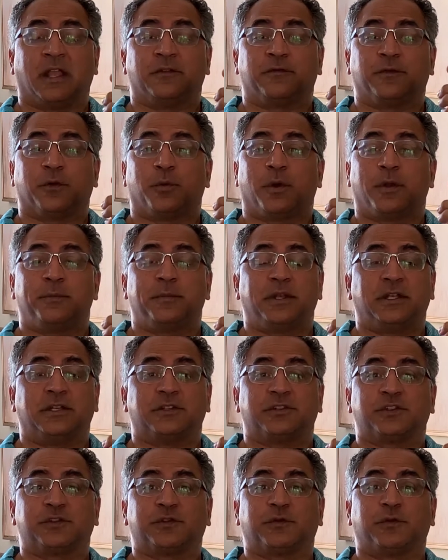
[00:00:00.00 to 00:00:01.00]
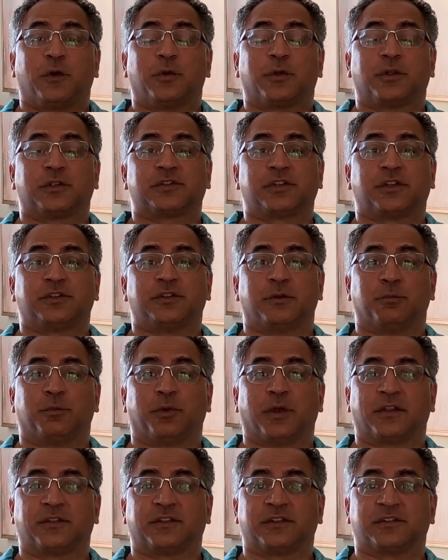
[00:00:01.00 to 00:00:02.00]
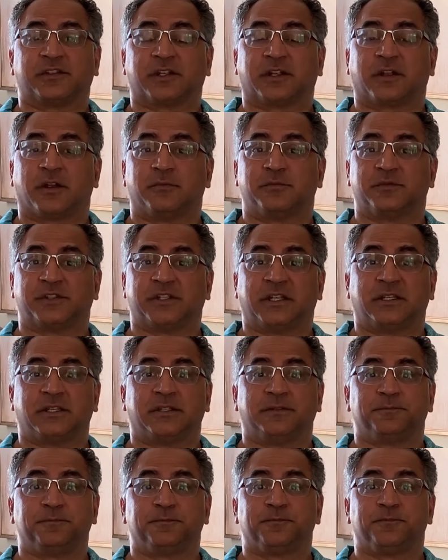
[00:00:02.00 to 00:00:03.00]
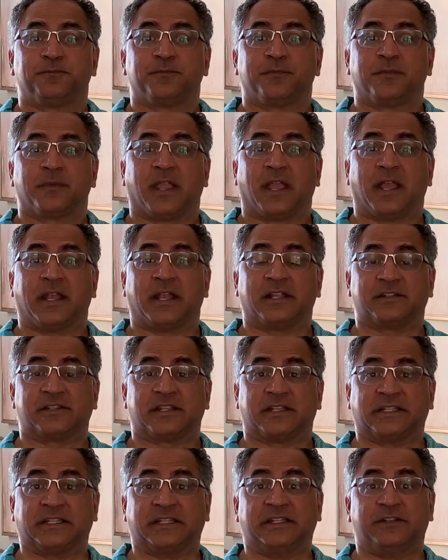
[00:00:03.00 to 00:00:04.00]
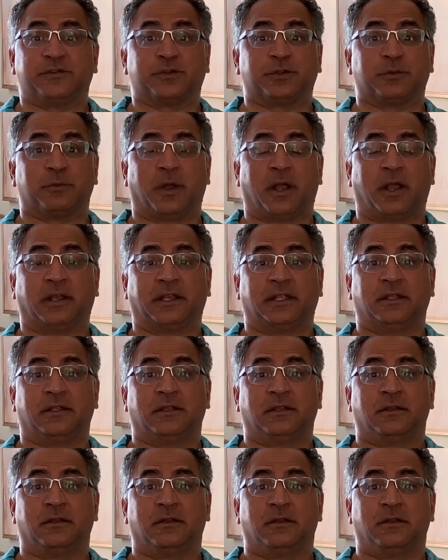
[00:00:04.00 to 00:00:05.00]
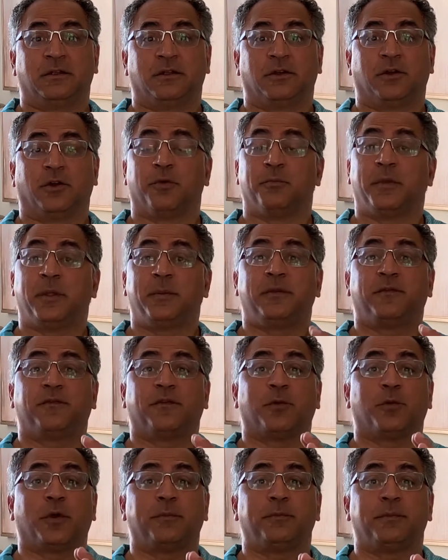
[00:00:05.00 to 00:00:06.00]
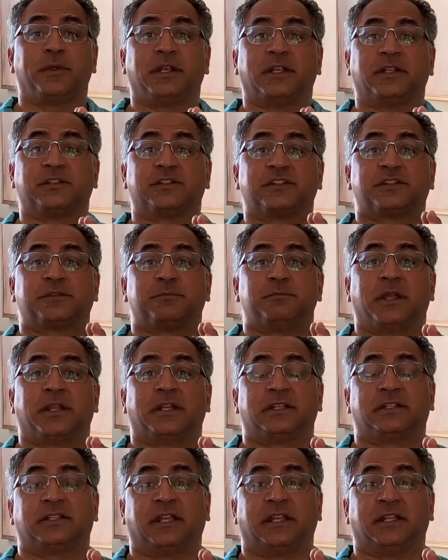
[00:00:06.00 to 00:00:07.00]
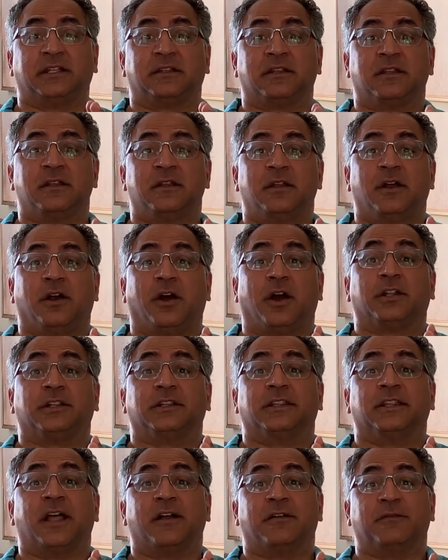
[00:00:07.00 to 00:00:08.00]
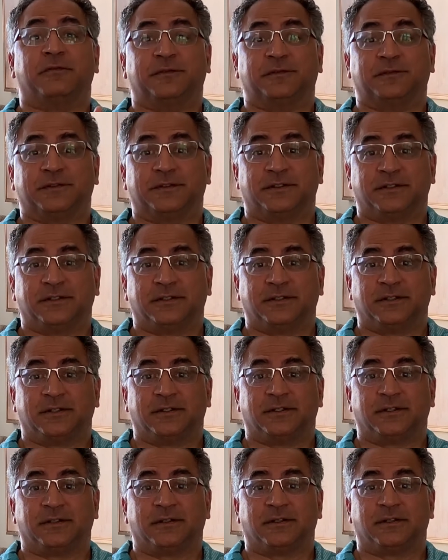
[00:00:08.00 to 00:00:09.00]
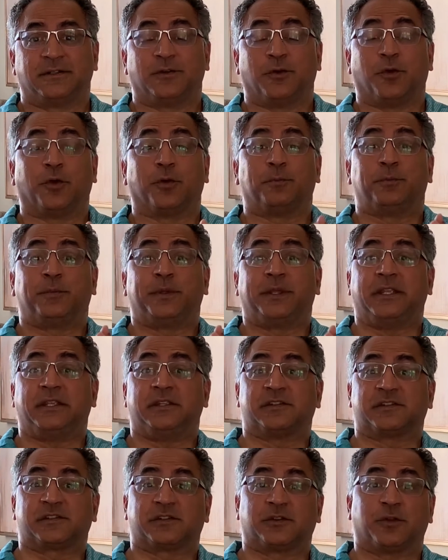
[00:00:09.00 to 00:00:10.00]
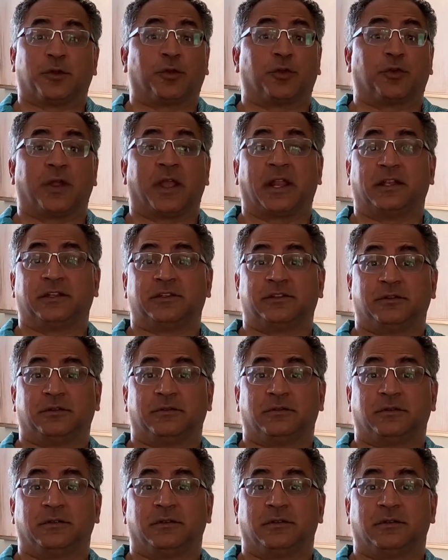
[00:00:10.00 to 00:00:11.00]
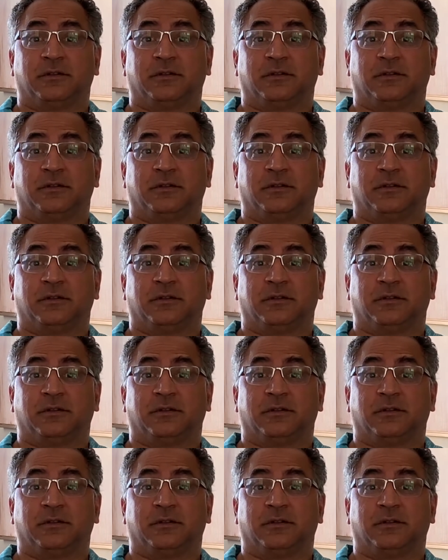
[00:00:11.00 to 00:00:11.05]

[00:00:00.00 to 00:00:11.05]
and for 1 minute, just focus on your breath as it comes in and as it leaves your body. Or maybe for 1 minute, just meditate on love or peace or gratitude.